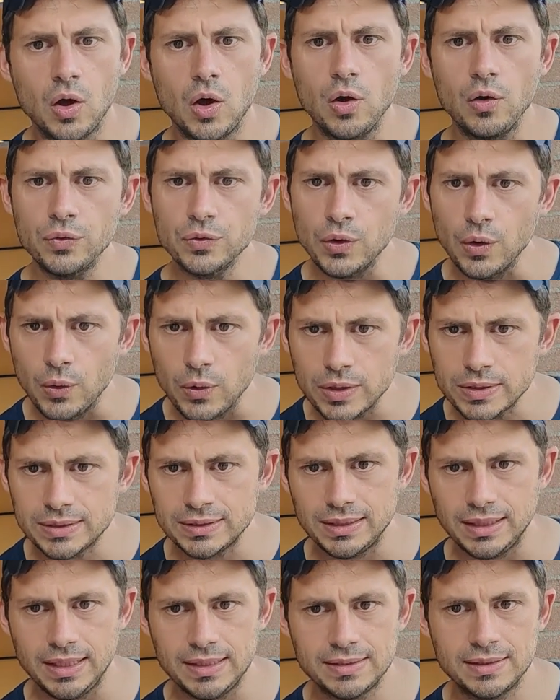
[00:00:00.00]
Of course,
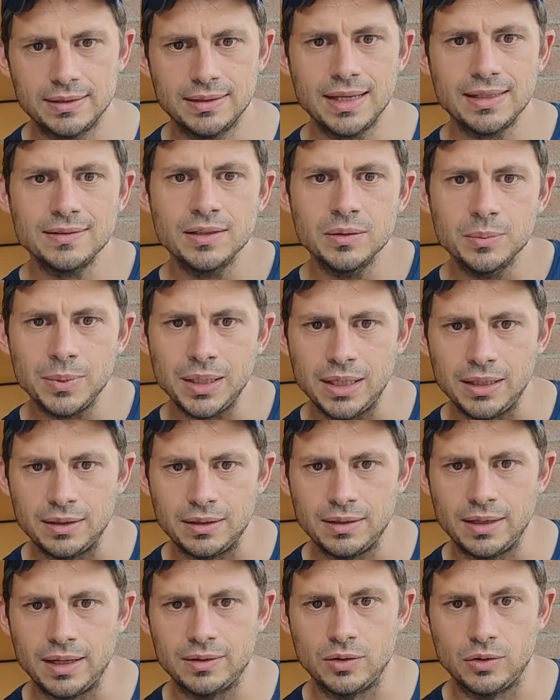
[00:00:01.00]
this doesn't
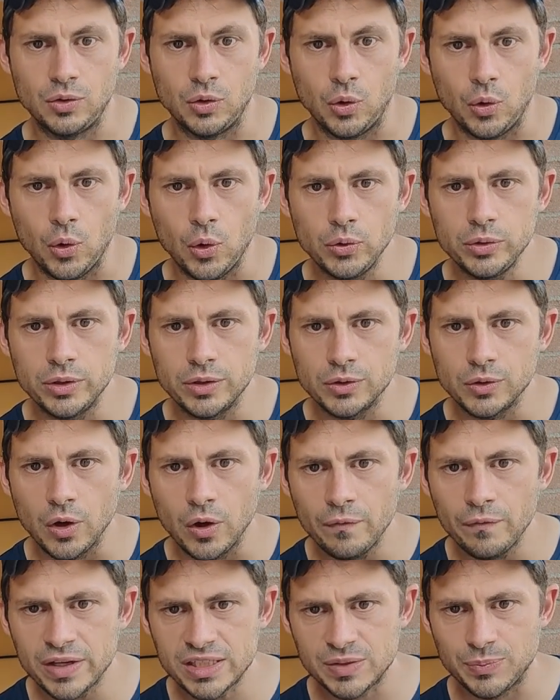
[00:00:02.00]
mean that no other
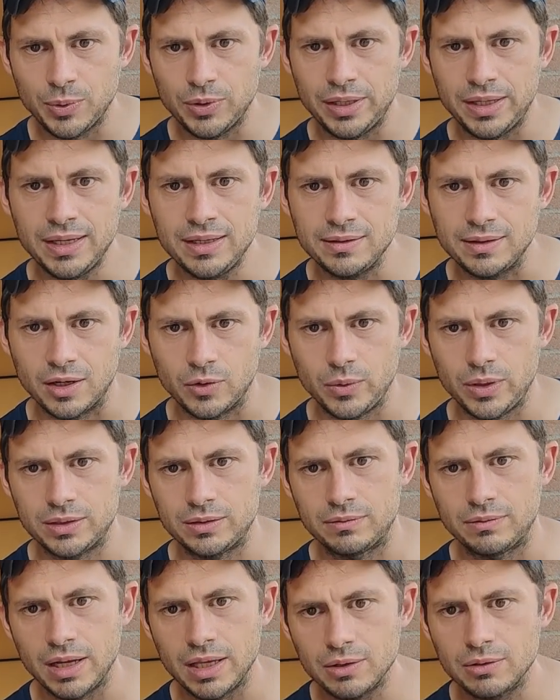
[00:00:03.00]
convex polyhedra
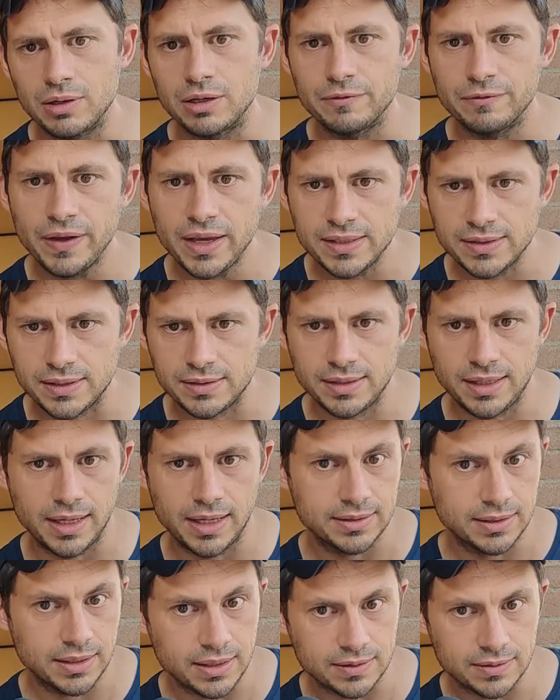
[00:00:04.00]
with regular faces
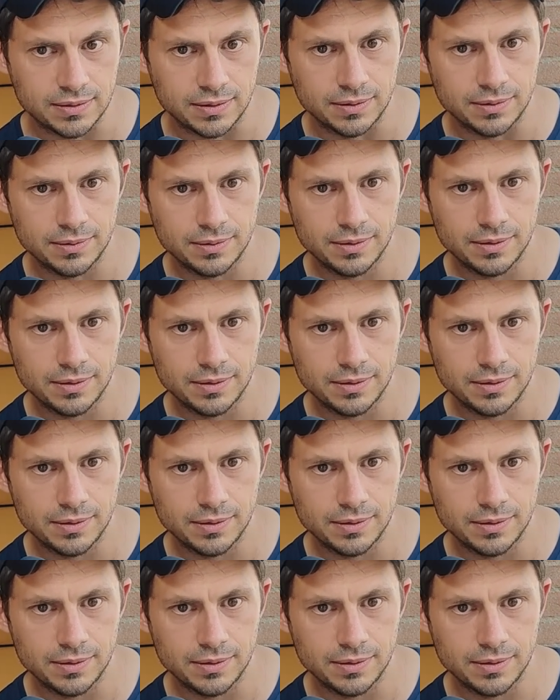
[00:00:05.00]
exist.